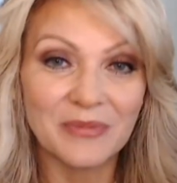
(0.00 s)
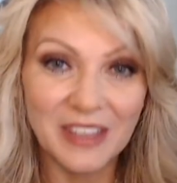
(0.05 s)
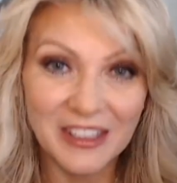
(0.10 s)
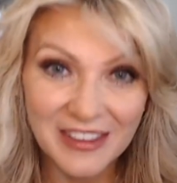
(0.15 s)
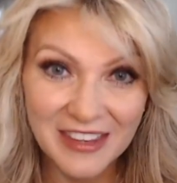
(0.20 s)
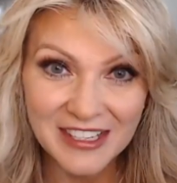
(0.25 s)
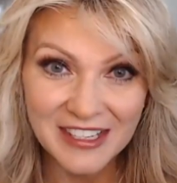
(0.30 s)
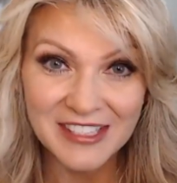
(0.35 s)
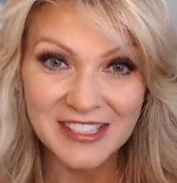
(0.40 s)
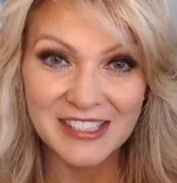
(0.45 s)

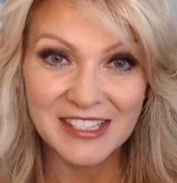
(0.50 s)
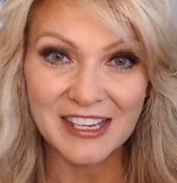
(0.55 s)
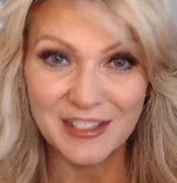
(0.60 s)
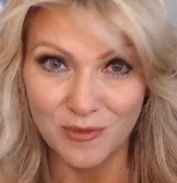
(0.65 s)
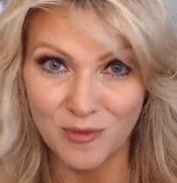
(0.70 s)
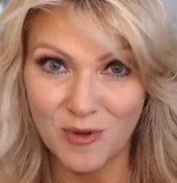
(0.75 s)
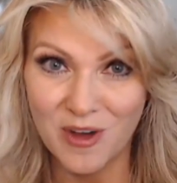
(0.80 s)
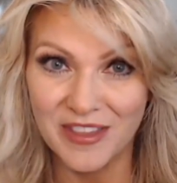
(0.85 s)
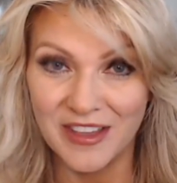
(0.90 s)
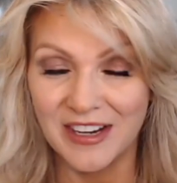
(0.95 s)
This
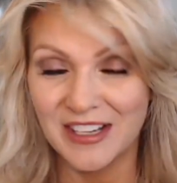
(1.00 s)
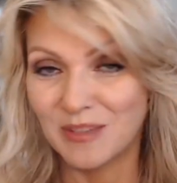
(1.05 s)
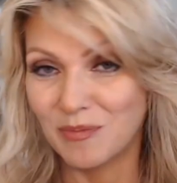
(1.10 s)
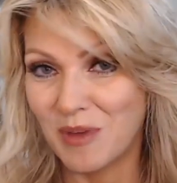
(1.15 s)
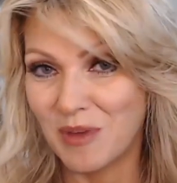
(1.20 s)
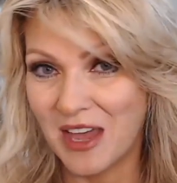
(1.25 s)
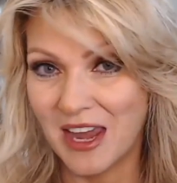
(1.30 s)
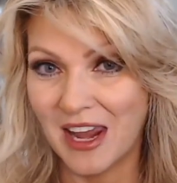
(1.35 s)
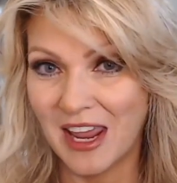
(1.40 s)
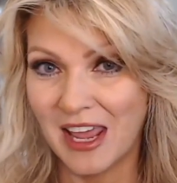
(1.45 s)
is one that has
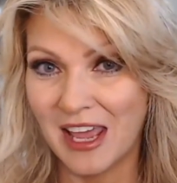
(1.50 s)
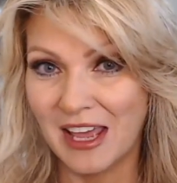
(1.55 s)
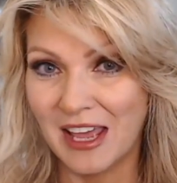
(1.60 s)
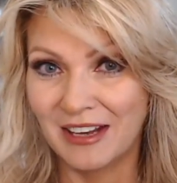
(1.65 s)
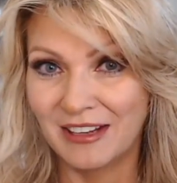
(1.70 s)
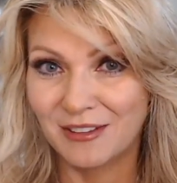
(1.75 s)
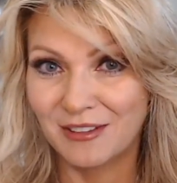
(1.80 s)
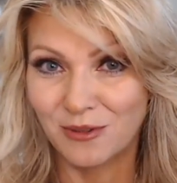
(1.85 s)
been in